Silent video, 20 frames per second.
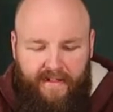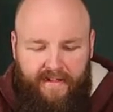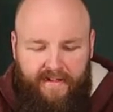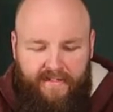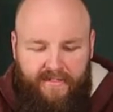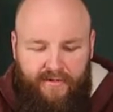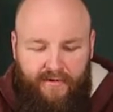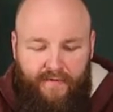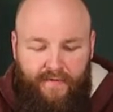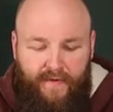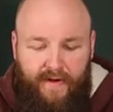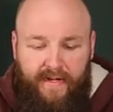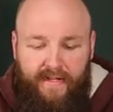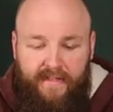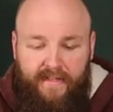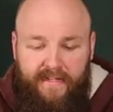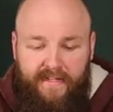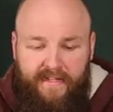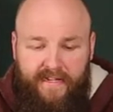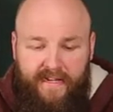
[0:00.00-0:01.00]
so
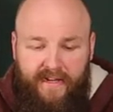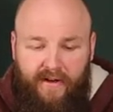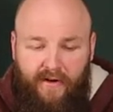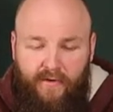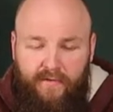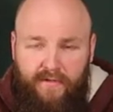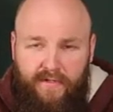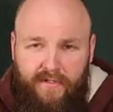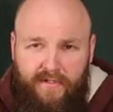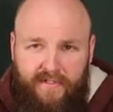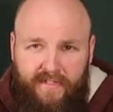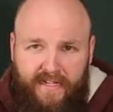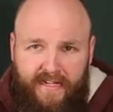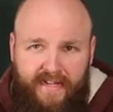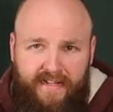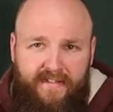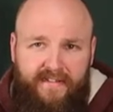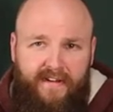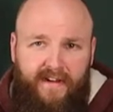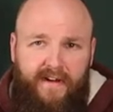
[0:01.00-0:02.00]
finally they owned
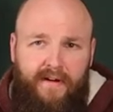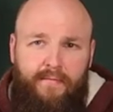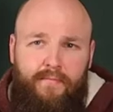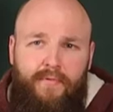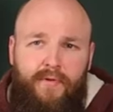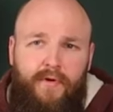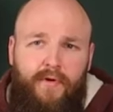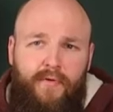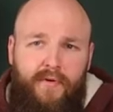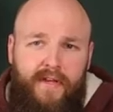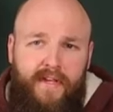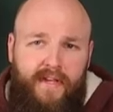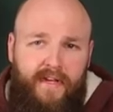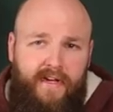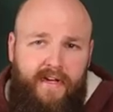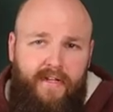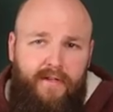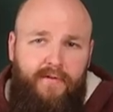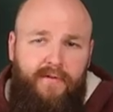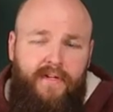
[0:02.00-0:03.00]
the entire brewery,
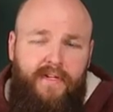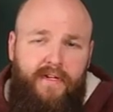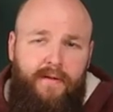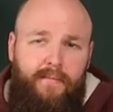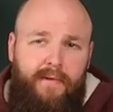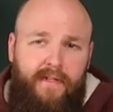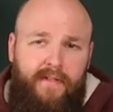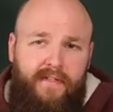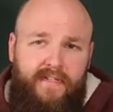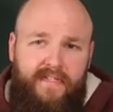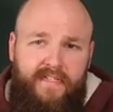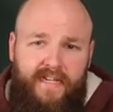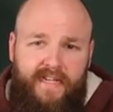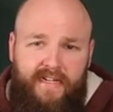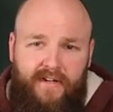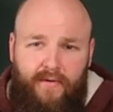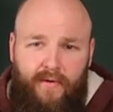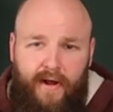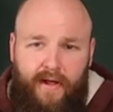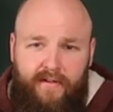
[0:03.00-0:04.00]
including the buildings
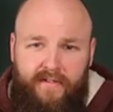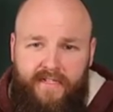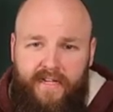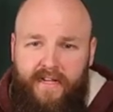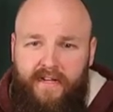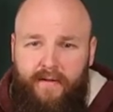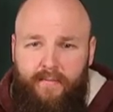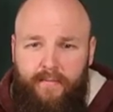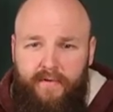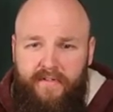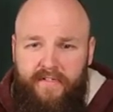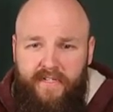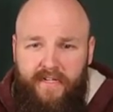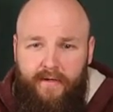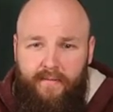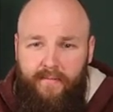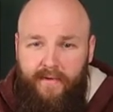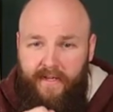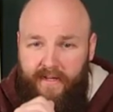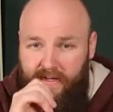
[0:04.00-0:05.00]
and the grounds and the
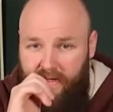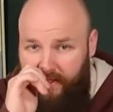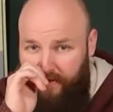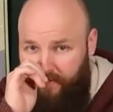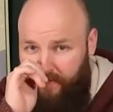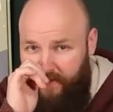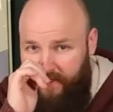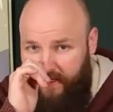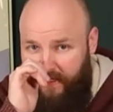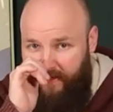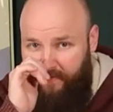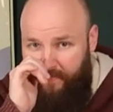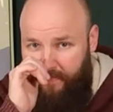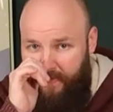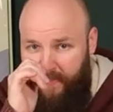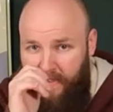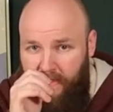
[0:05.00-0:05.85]
museum and everything.